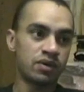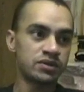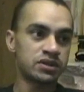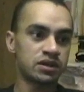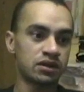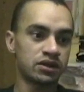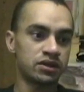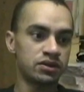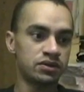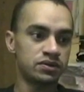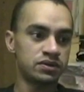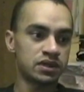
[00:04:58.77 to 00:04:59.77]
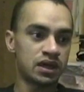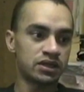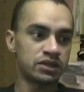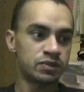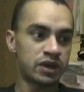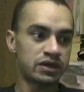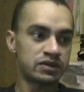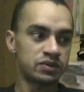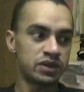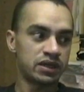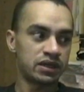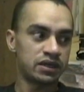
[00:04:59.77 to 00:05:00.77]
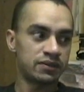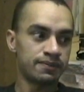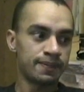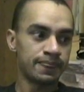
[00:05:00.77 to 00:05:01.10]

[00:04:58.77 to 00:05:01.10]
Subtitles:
What was it on the news this past weekend?